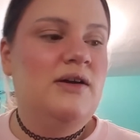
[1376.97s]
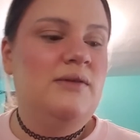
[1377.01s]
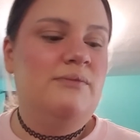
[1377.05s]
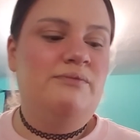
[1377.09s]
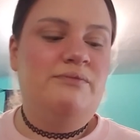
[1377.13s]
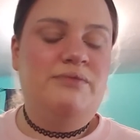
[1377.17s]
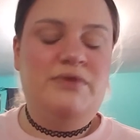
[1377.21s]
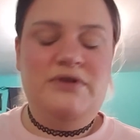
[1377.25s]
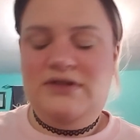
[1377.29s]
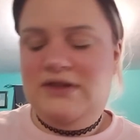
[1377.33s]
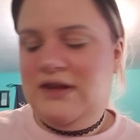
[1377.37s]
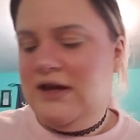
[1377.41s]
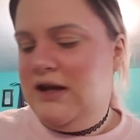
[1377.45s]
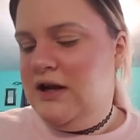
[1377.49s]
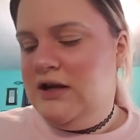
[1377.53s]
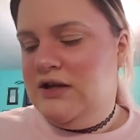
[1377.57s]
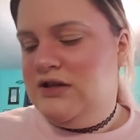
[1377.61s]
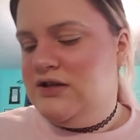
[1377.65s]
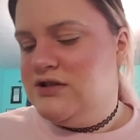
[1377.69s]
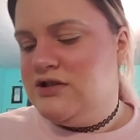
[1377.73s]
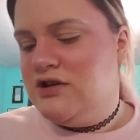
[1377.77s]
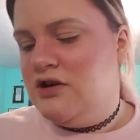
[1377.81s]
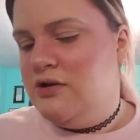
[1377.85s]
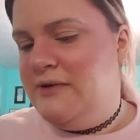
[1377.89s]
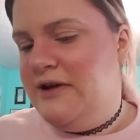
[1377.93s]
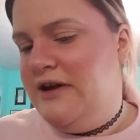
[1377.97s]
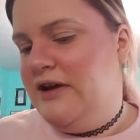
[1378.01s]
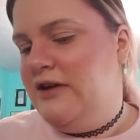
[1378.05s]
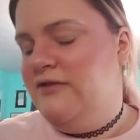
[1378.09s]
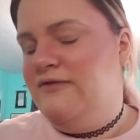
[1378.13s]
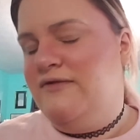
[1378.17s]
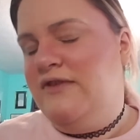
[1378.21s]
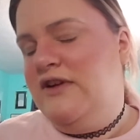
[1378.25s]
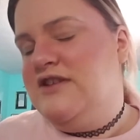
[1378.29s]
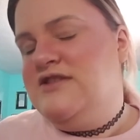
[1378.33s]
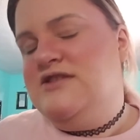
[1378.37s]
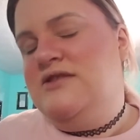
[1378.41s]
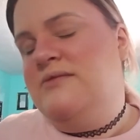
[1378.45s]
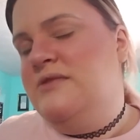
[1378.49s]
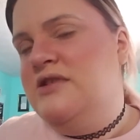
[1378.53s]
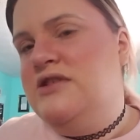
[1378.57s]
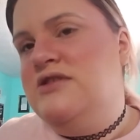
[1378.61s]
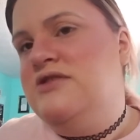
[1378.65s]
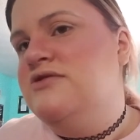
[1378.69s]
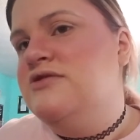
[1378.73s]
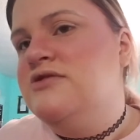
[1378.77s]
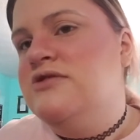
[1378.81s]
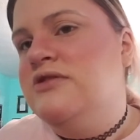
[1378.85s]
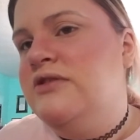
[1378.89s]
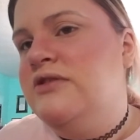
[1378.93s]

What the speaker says: But then I just go back and fix them. It's usually